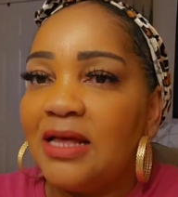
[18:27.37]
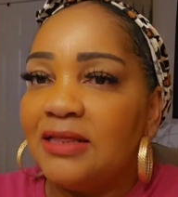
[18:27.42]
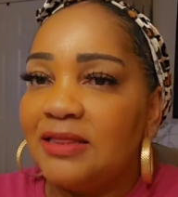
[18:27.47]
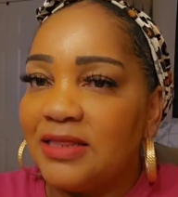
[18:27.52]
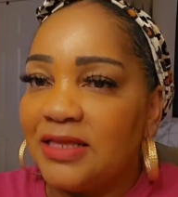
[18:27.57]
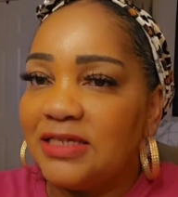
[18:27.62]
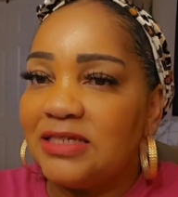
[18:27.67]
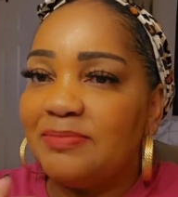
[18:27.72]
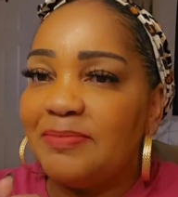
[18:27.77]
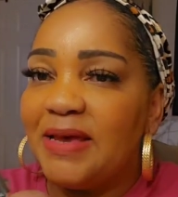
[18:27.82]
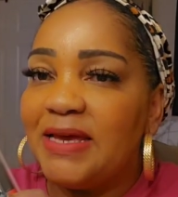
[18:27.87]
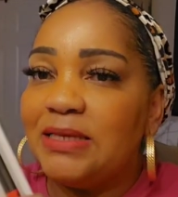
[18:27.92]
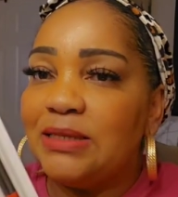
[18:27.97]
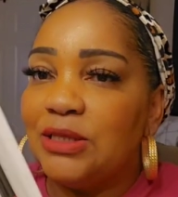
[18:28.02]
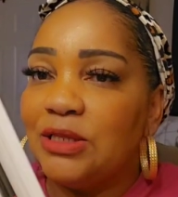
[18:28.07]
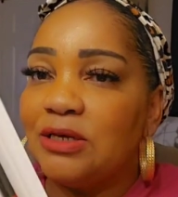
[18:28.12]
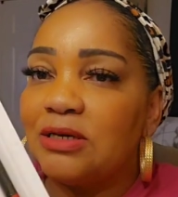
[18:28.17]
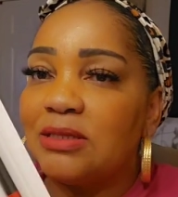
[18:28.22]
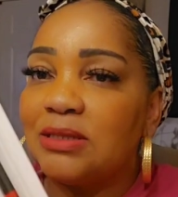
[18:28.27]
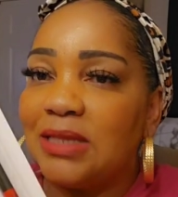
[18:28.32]
This may
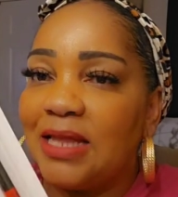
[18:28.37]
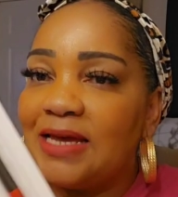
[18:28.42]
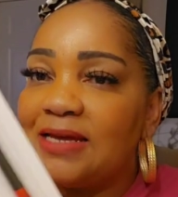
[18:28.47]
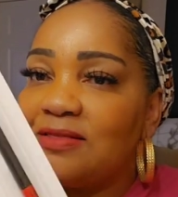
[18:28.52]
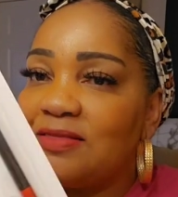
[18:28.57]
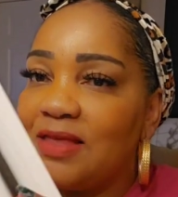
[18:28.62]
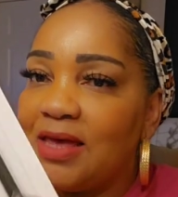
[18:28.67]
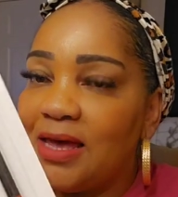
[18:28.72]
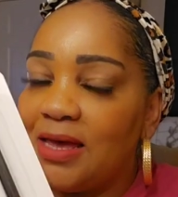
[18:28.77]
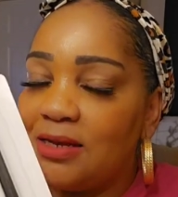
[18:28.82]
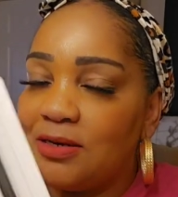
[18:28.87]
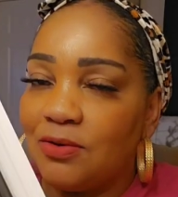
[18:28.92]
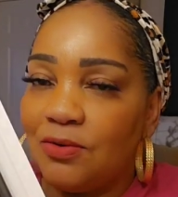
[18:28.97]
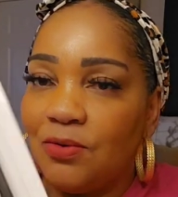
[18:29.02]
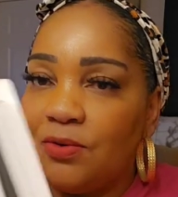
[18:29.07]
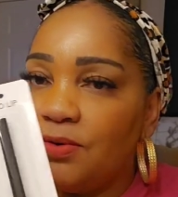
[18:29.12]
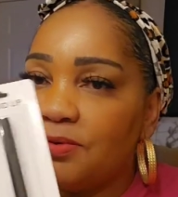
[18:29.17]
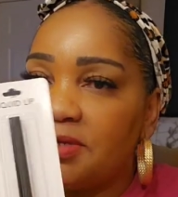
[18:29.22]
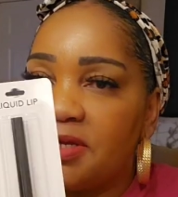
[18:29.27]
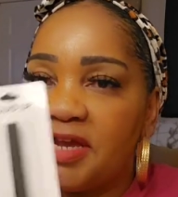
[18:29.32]
look like that
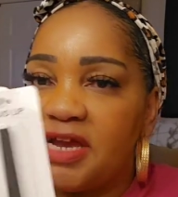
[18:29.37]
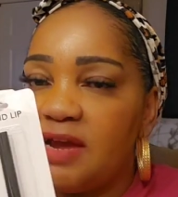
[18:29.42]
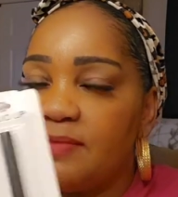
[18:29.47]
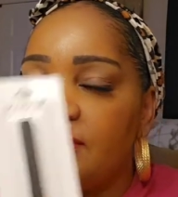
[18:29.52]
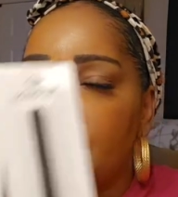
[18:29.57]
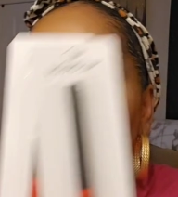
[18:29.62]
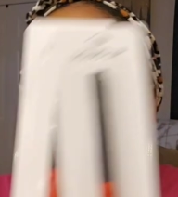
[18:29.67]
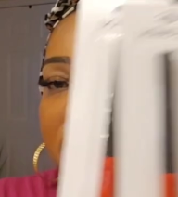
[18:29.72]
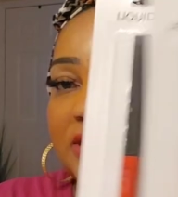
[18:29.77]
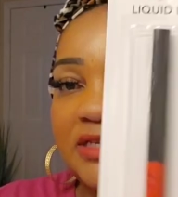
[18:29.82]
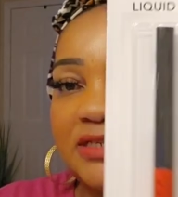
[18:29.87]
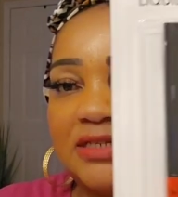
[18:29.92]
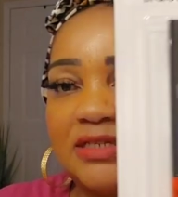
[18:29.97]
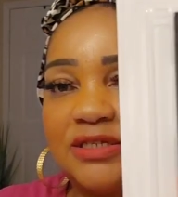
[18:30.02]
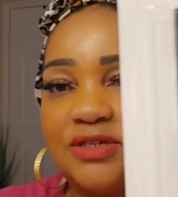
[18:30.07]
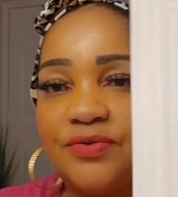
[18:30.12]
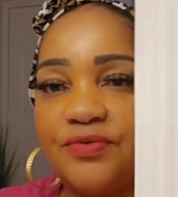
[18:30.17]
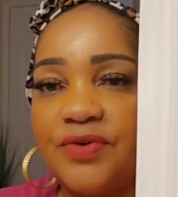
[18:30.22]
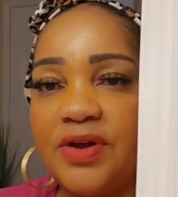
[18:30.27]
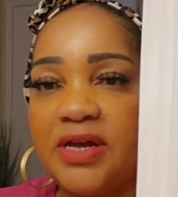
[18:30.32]
on camera, but this is
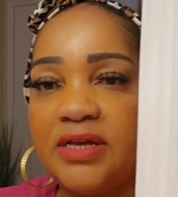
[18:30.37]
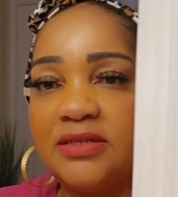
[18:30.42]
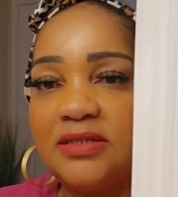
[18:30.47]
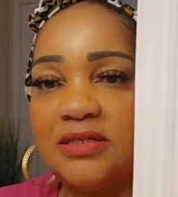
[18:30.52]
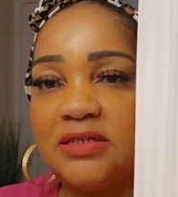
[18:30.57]
a red.